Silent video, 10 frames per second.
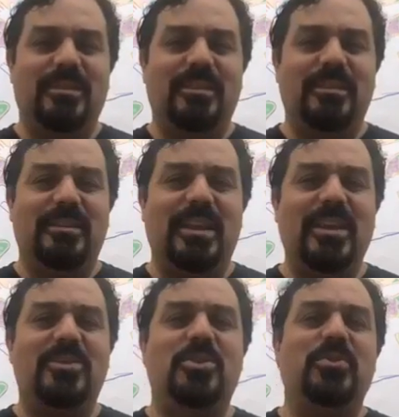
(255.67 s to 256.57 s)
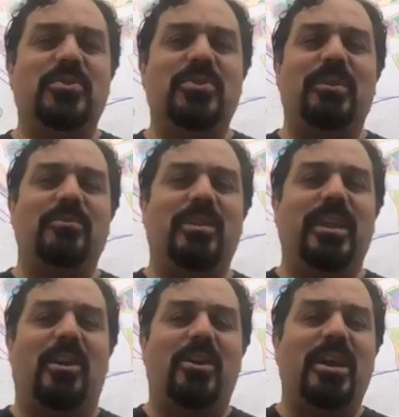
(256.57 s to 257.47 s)
the issues
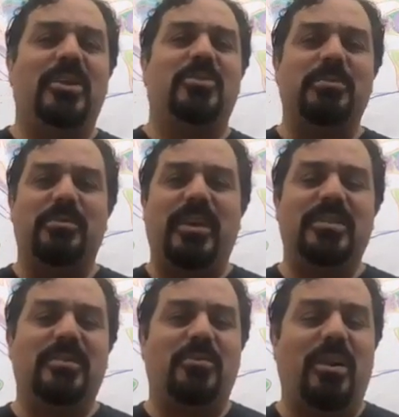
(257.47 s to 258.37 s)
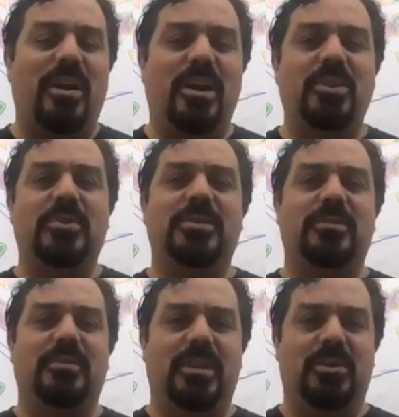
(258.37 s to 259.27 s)
that our country's been facing for hundreds
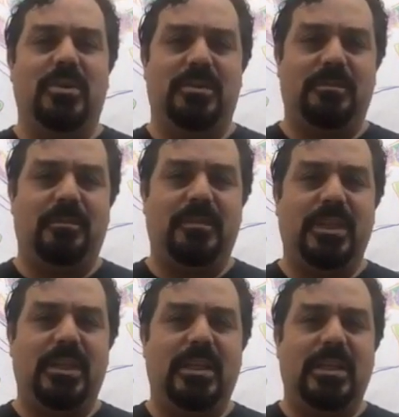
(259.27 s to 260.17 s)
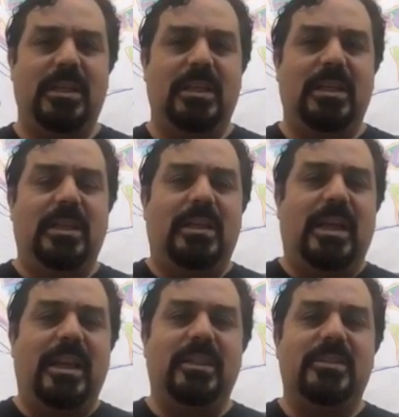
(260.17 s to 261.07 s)
of years.
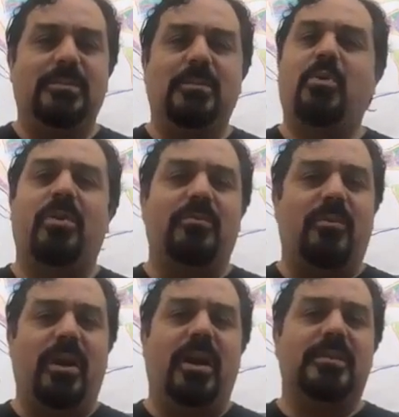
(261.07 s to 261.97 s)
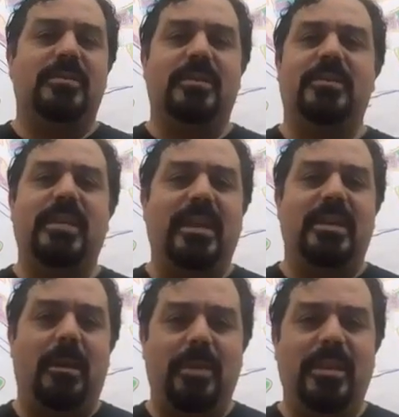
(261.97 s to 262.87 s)
And it's important for us to stand
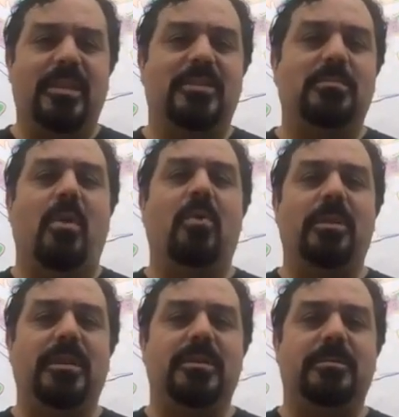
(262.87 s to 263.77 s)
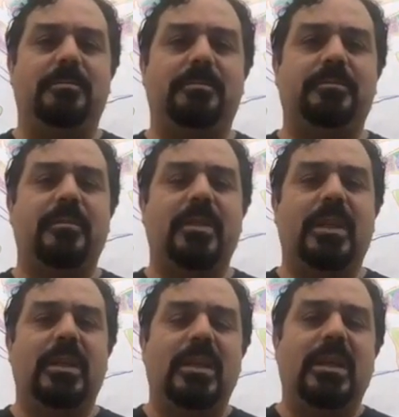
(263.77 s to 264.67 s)
up in this moment.
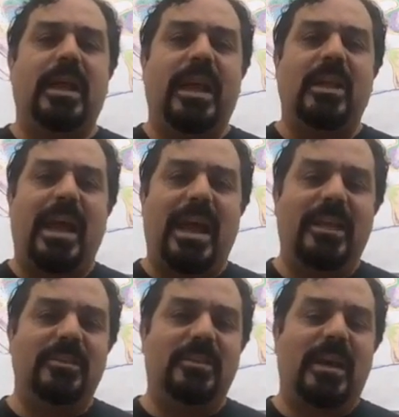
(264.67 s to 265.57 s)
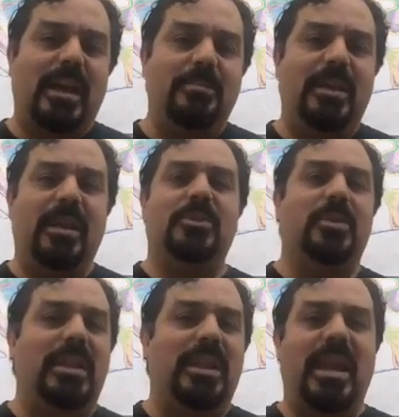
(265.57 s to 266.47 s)
And as I began to
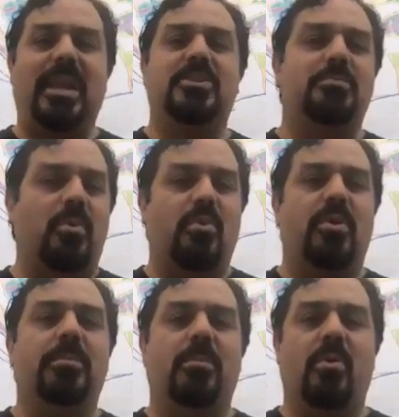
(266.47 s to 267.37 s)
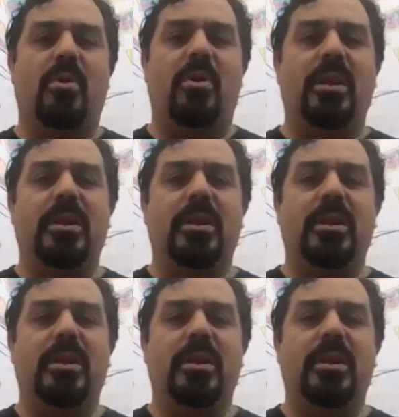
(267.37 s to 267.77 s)
engage more and more,